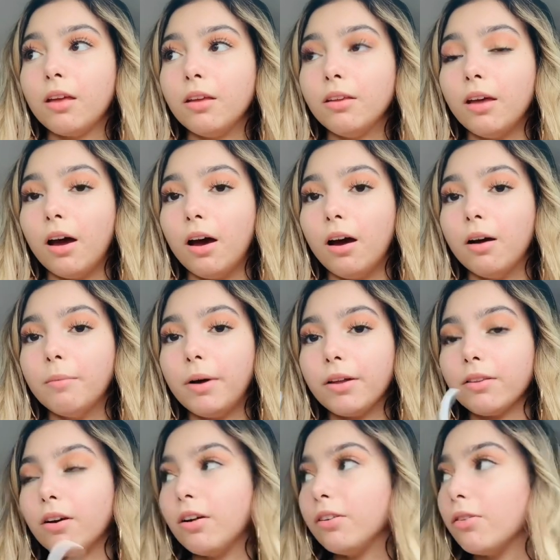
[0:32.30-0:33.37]
yeah, I'm
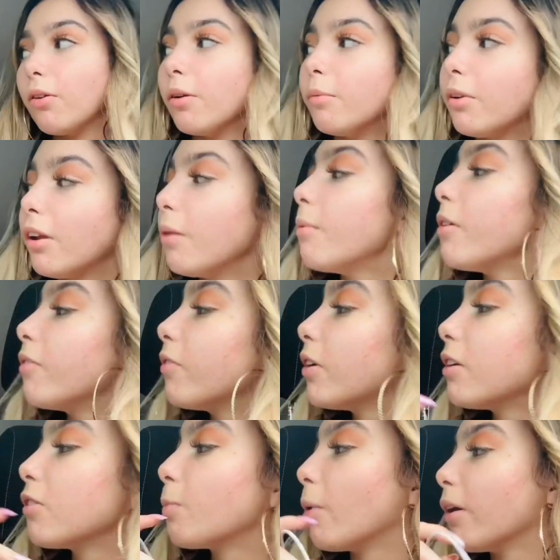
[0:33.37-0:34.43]
at the auditorium today. My
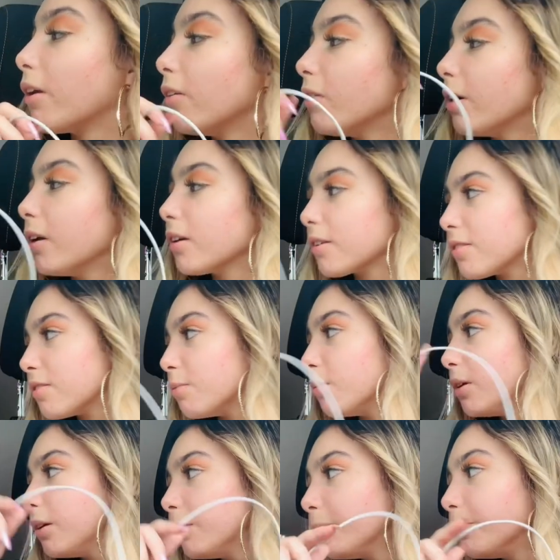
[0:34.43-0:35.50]
friend is parking right next to me.